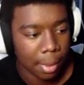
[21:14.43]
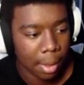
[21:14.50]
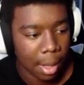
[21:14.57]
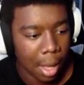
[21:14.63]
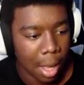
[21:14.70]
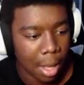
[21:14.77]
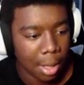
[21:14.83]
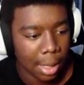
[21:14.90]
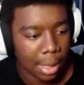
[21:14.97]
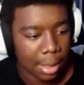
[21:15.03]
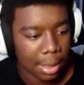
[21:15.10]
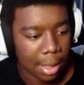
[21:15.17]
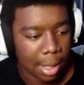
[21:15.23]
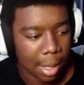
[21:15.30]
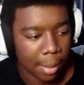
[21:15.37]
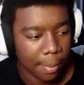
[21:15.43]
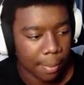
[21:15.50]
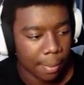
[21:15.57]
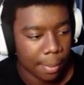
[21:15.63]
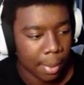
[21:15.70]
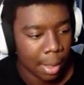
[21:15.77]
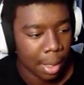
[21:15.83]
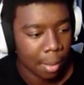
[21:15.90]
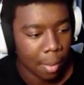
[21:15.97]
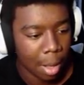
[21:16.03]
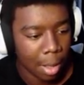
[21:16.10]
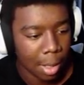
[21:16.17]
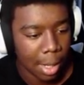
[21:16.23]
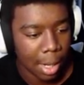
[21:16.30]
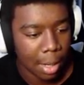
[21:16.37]
Oh, look at the time. My
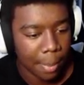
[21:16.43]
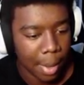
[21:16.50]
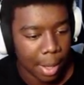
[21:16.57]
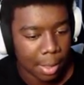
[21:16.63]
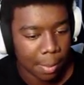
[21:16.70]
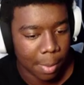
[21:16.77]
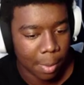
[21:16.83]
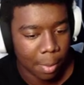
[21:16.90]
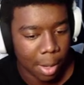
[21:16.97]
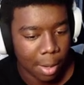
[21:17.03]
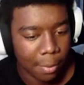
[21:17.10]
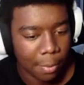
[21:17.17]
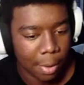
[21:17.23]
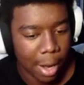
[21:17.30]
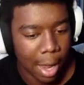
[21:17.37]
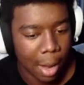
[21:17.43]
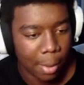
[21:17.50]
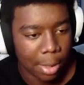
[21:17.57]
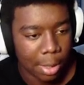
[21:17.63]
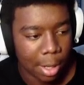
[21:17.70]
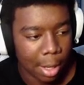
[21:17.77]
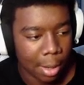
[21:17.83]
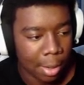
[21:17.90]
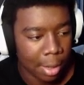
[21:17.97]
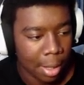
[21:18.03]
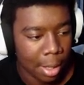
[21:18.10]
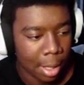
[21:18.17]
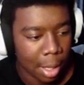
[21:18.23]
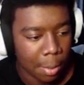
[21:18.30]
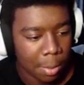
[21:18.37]
little handy pals have been waiting for hours now.
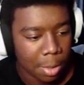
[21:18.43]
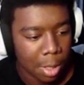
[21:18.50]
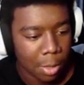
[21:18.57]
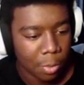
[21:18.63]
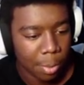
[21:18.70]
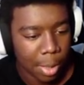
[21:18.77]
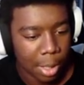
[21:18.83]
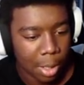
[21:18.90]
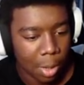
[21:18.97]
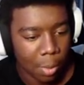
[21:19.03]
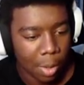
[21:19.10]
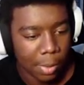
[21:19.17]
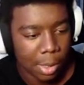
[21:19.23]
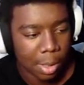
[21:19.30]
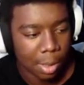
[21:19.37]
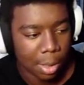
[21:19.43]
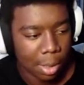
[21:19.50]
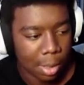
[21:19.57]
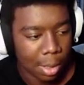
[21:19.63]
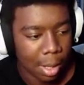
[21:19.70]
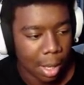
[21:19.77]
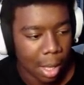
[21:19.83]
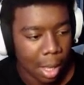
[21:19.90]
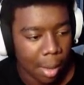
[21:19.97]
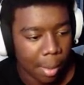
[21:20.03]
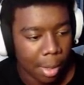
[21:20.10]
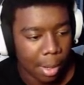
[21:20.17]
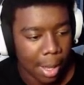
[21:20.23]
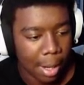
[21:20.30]
I'm sorry for making y'all wait so long. I'm going to head